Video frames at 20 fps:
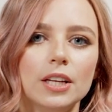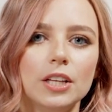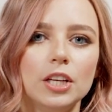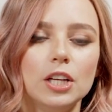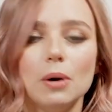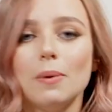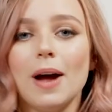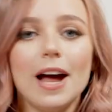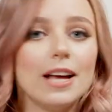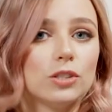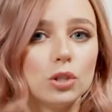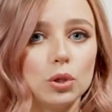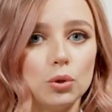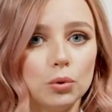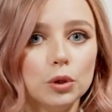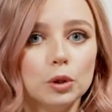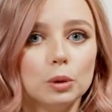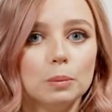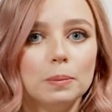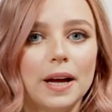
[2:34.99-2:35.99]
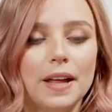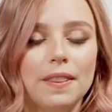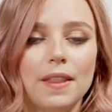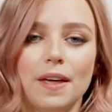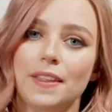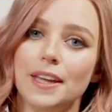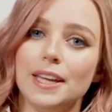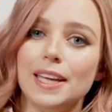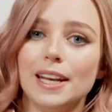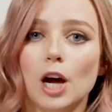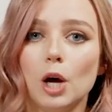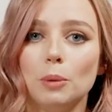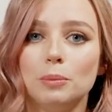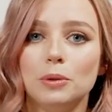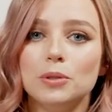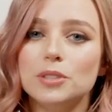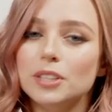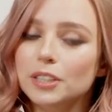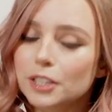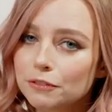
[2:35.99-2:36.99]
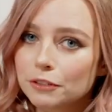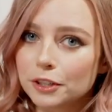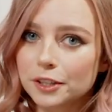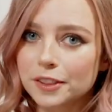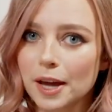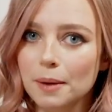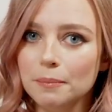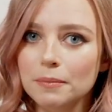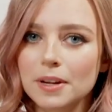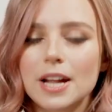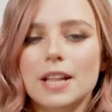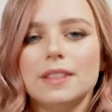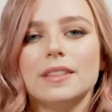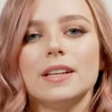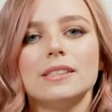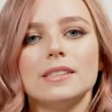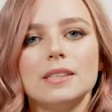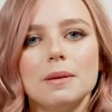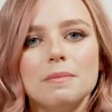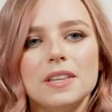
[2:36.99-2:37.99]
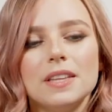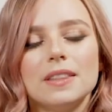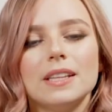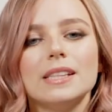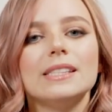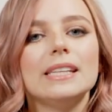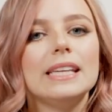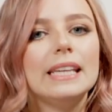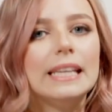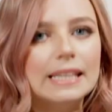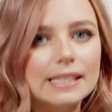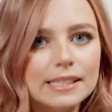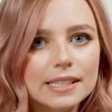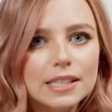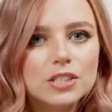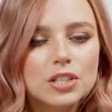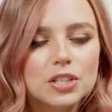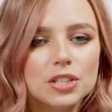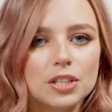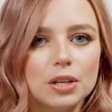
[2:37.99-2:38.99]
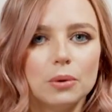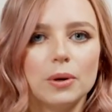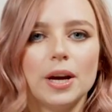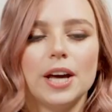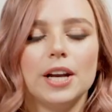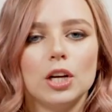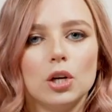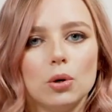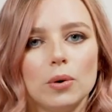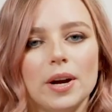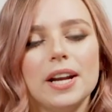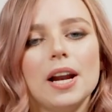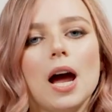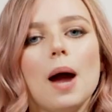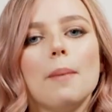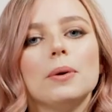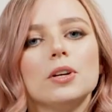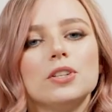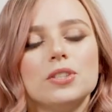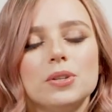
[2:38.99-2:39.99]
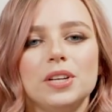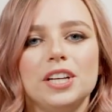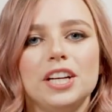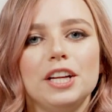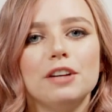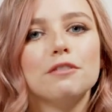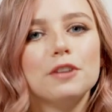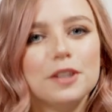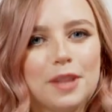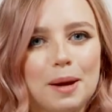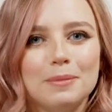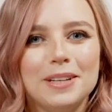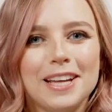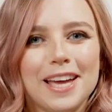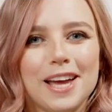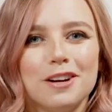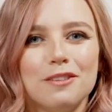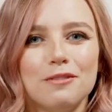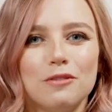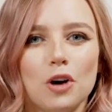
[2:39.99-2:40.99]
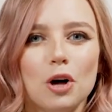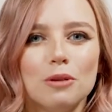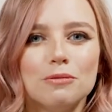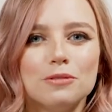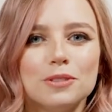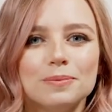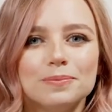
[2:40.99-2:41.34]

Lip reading: as a group, and then they can help you deliver them. That's something that's easy to do and a great opportunity for them to get involved.